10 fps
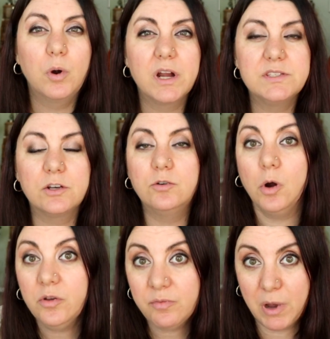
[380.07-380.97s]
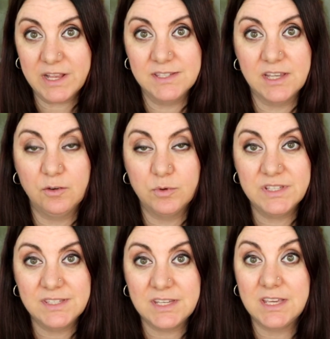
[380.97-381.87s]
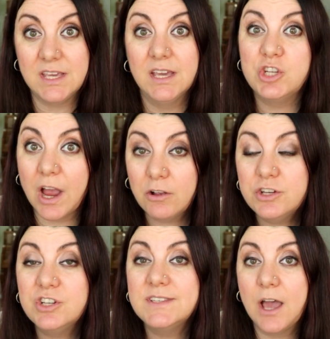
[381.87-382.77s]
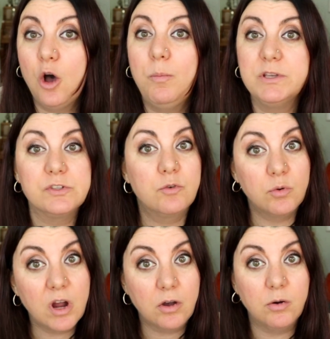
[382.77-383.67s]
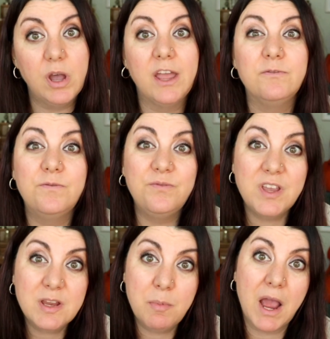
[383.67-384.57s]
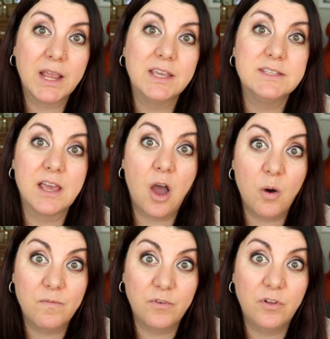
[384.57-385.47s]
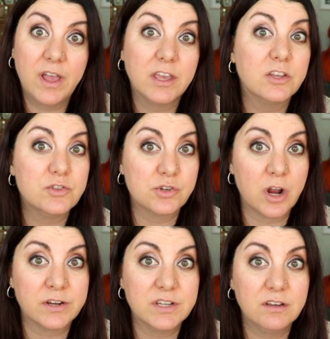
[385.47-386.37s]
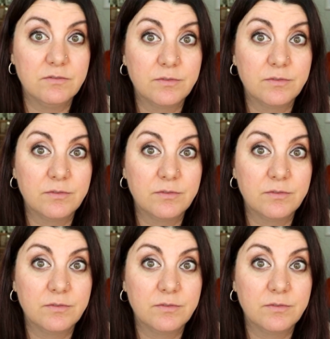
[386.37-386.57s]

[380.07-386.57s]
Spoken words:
whereas a growth mindset would see challenges help us grow and feedback is helpful and constructive.